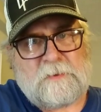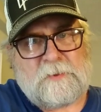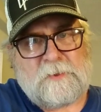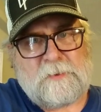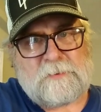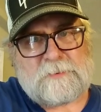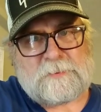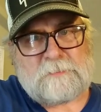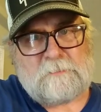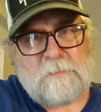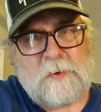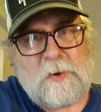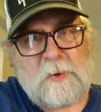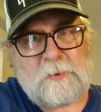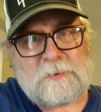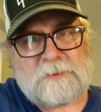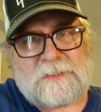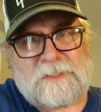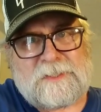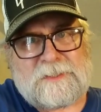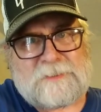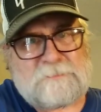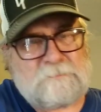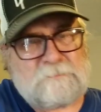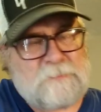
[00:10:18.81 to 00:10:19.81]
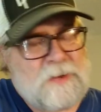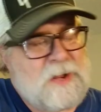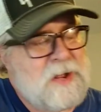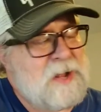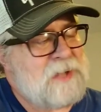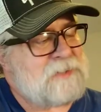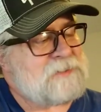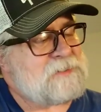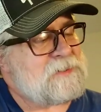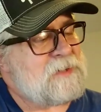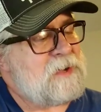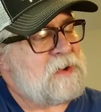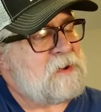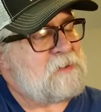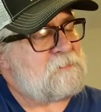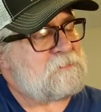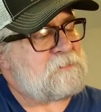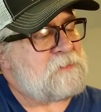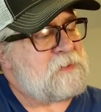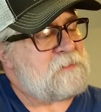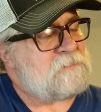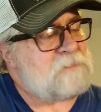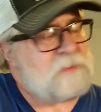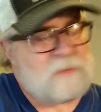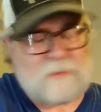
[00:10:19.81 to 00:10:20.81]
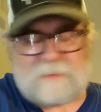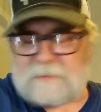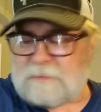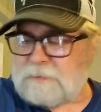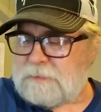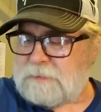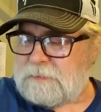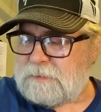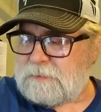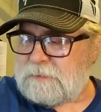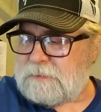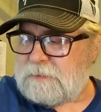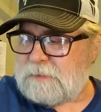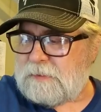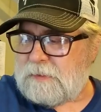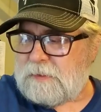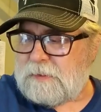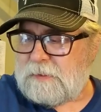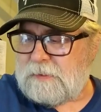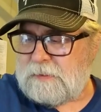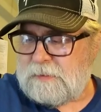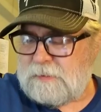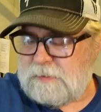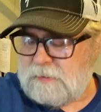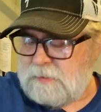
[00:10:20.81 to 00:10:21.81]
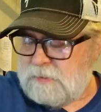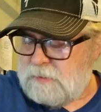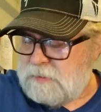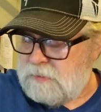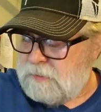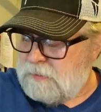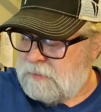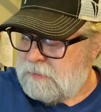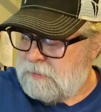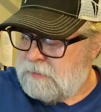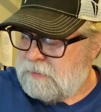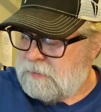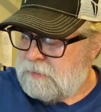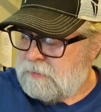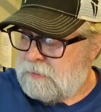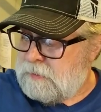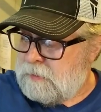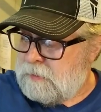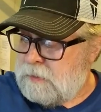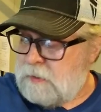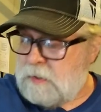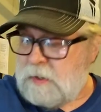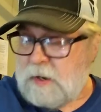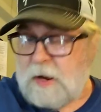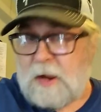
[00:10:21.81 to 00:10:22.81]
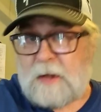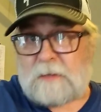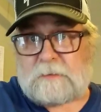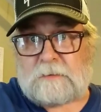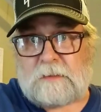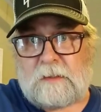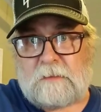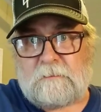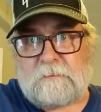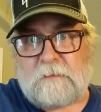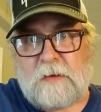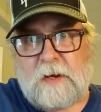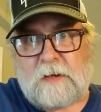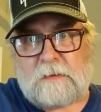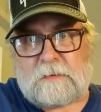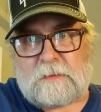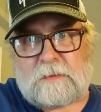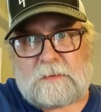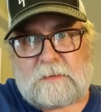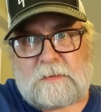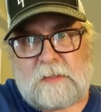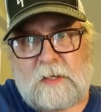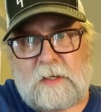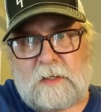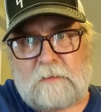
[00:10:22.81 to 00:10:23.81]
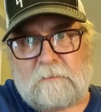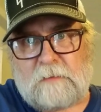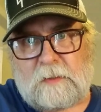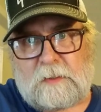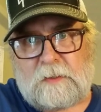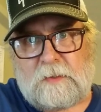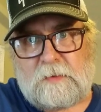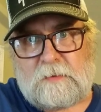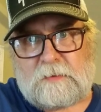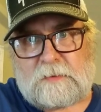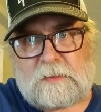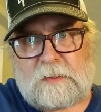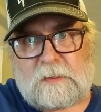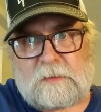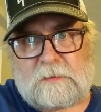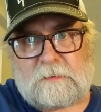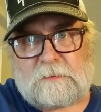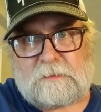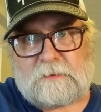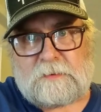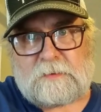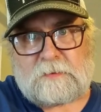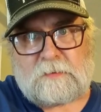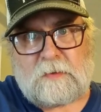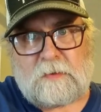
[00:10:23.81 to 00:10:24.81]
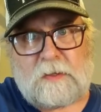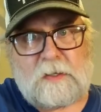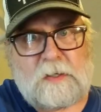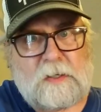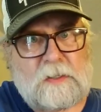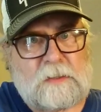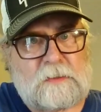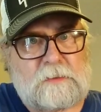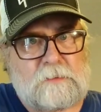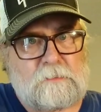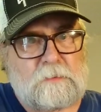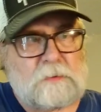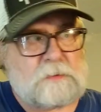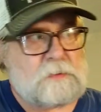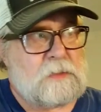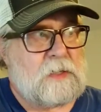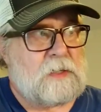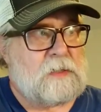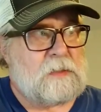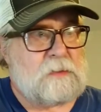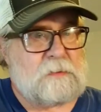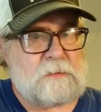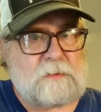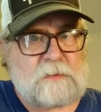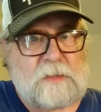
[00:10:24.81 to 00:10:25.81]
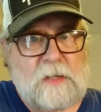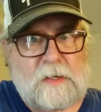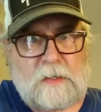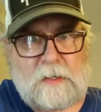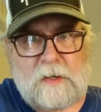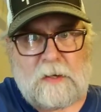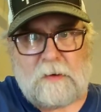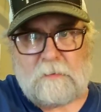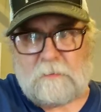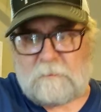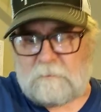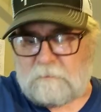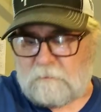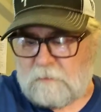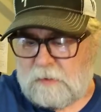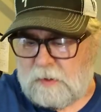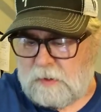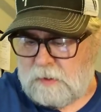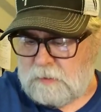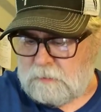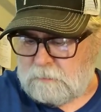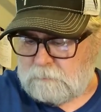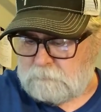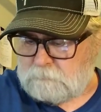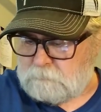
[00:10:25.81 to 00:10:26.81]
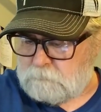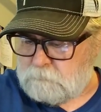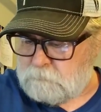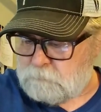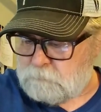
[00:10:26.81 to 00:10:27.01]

those moldy spots off of it, and I actually found a set of acoustic strings, which I didn't think I would find.